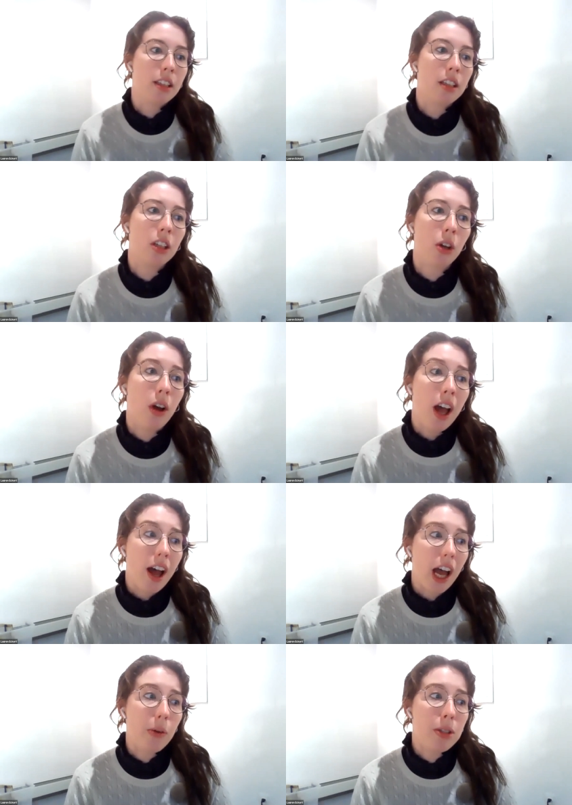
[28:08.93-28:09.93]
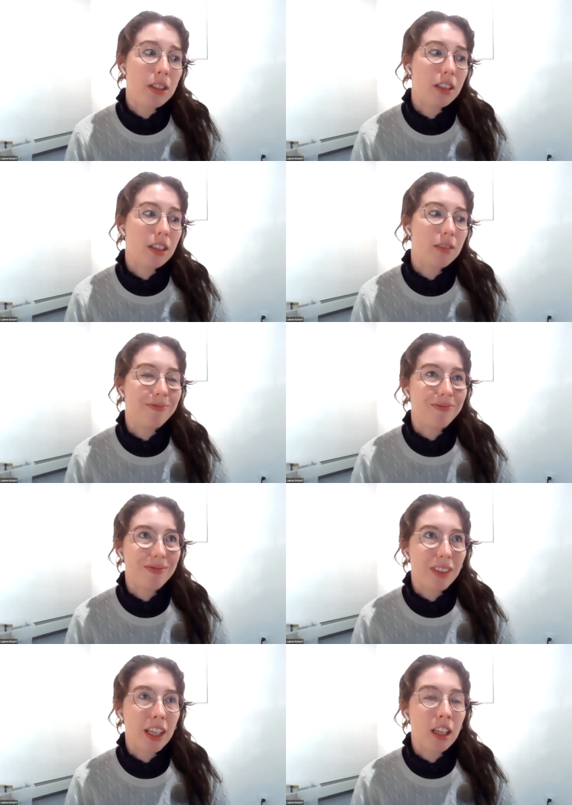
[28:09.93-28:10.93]
And, you know, I was
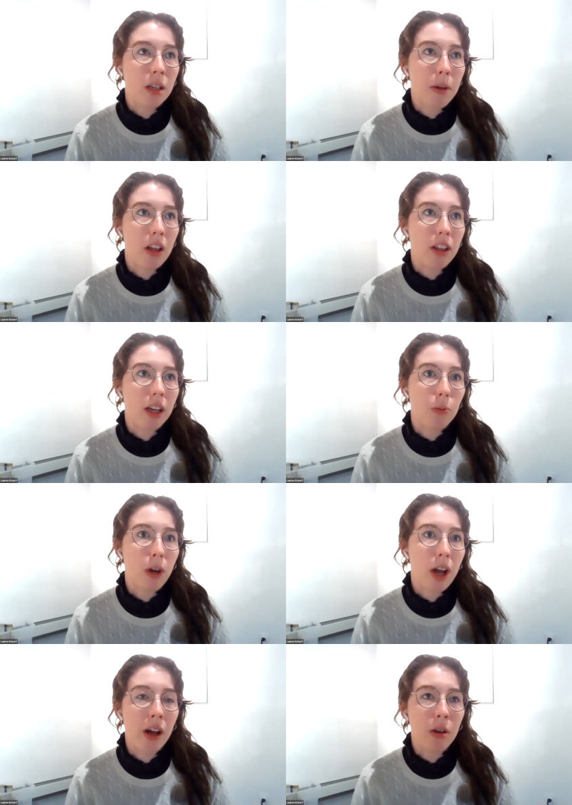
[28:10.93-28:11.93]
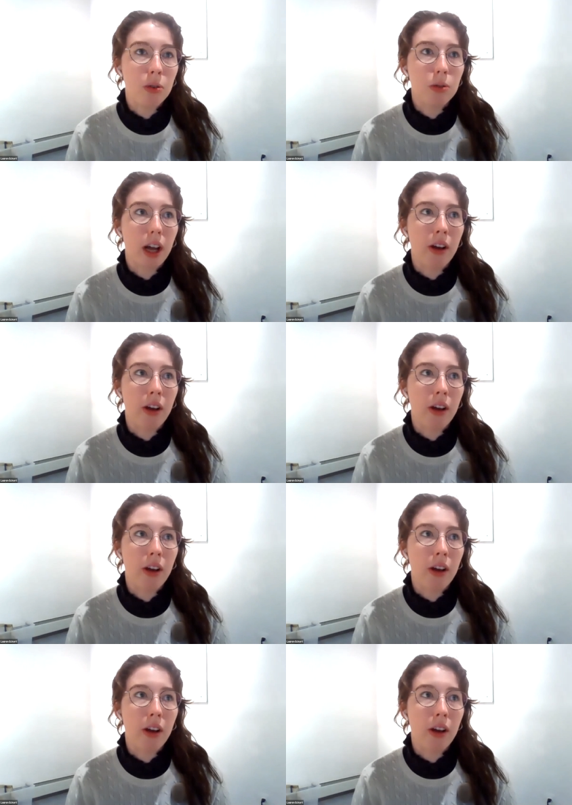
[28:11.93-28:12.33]
thinking about like, well, how,